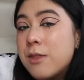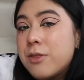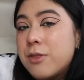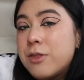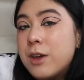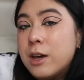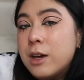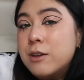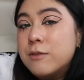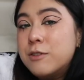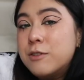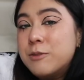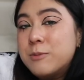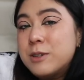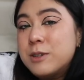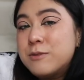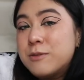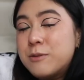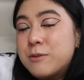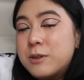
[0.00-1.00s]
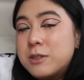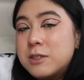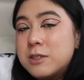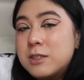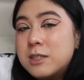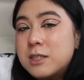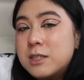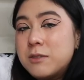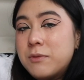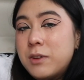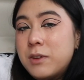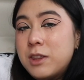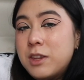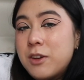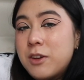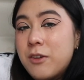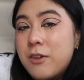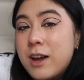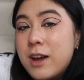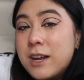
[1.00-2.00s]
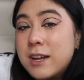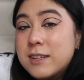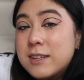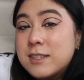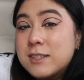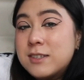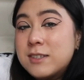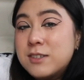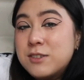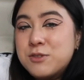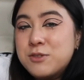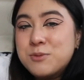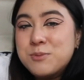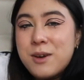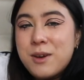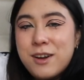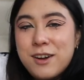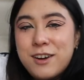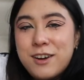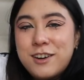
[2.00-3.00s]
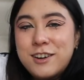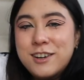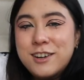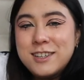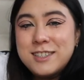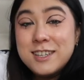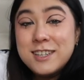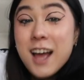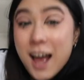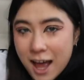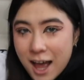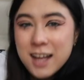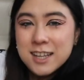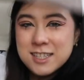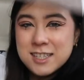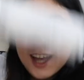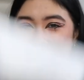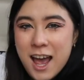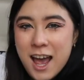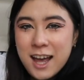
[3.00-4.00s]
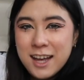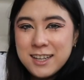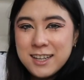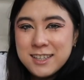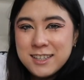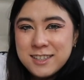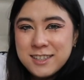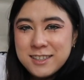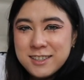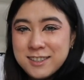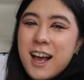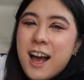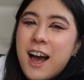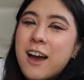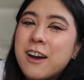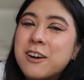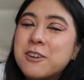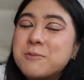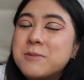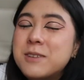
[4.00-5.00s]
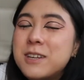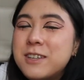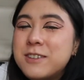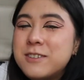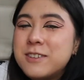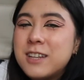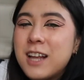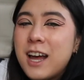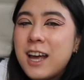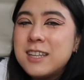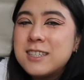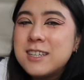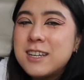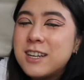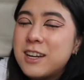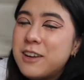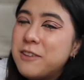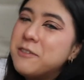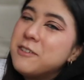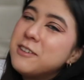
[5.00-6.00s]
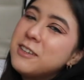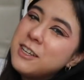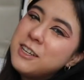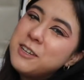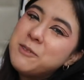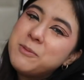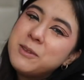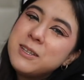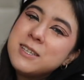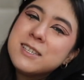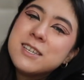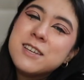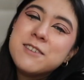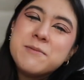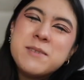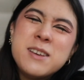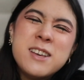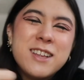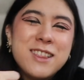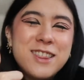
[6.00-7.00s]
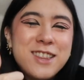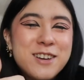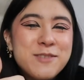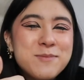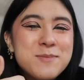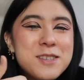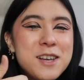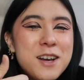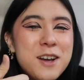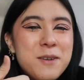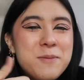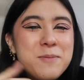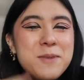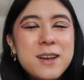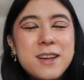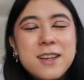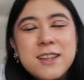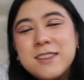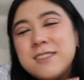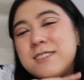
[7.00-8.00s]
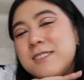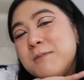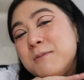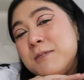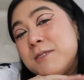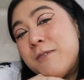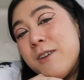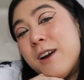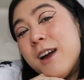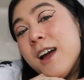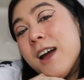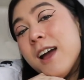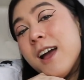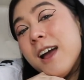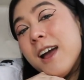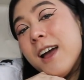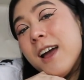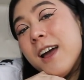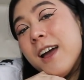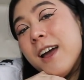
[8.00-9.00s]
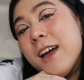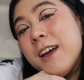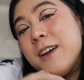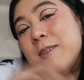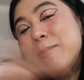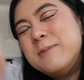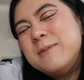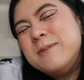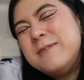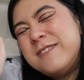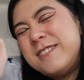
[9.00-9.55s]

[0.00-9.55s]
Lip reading: Thank you very much for watching this video and assisting to my art attack. I hope that you liked it. If you did, please give me a thumbs up and subscribe.